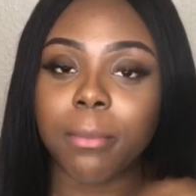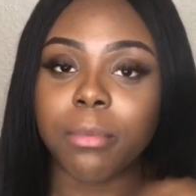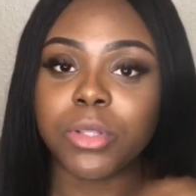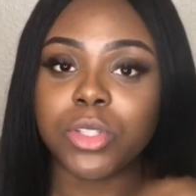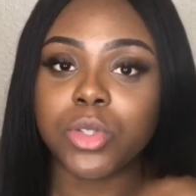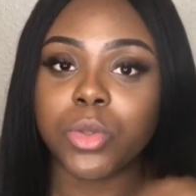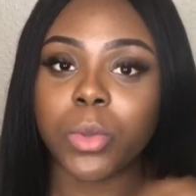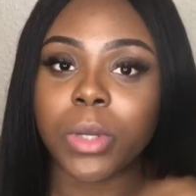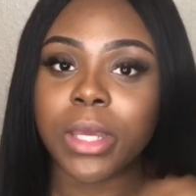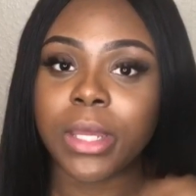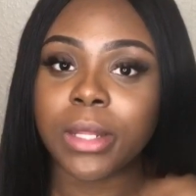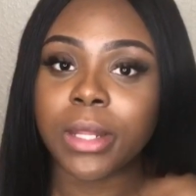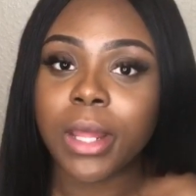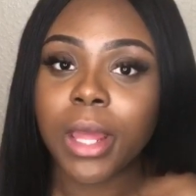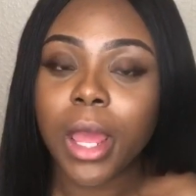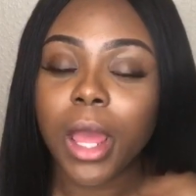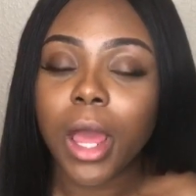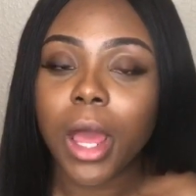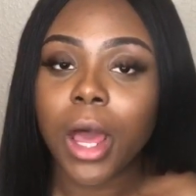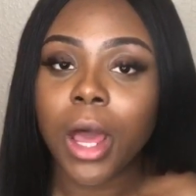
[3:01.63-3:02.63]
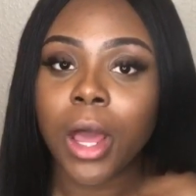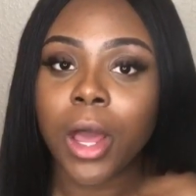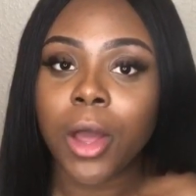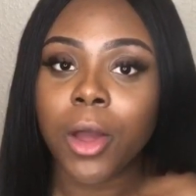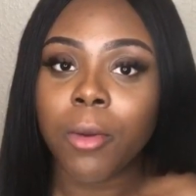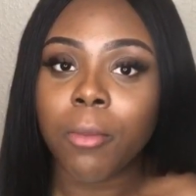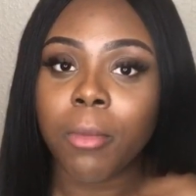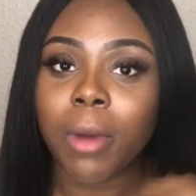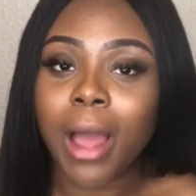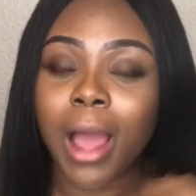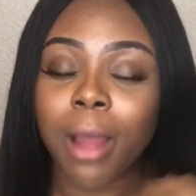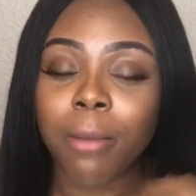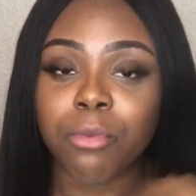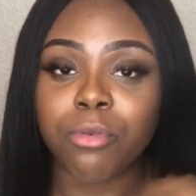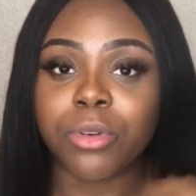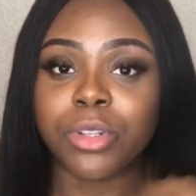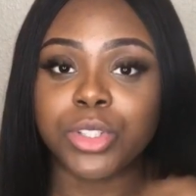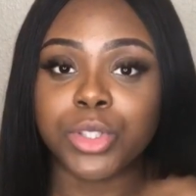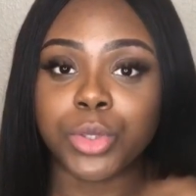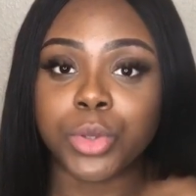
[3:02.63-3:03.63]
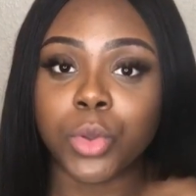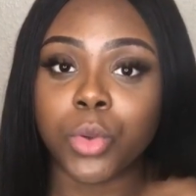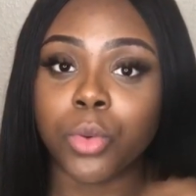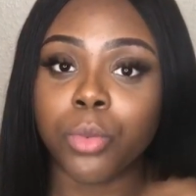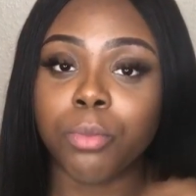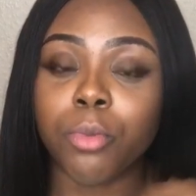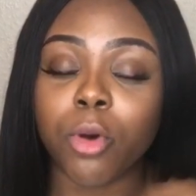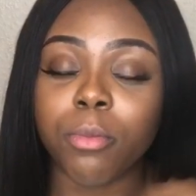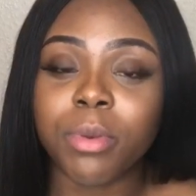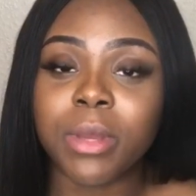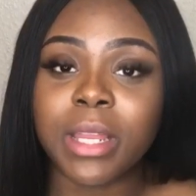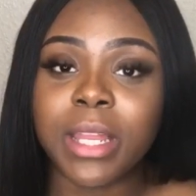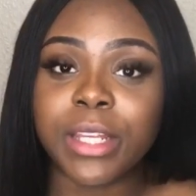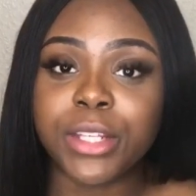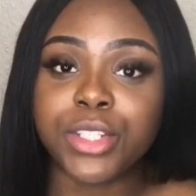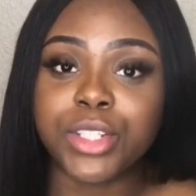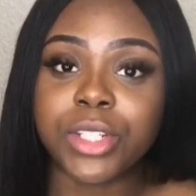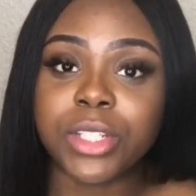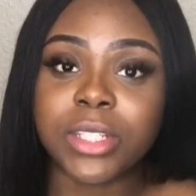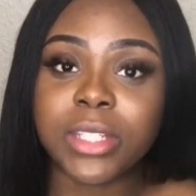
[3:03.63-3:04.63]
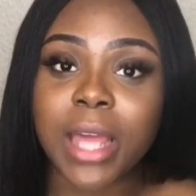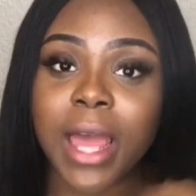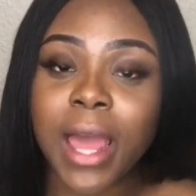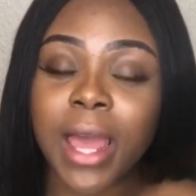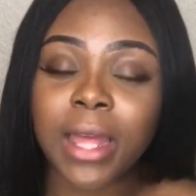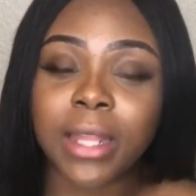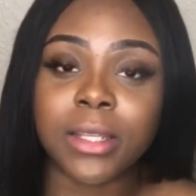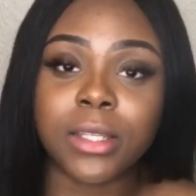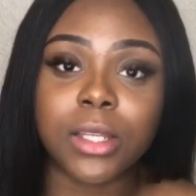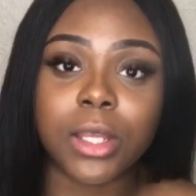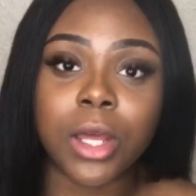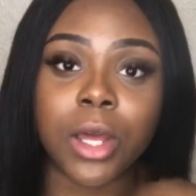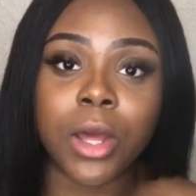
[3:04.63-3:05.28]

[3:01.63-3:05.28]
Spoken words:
between Aboriginal populations and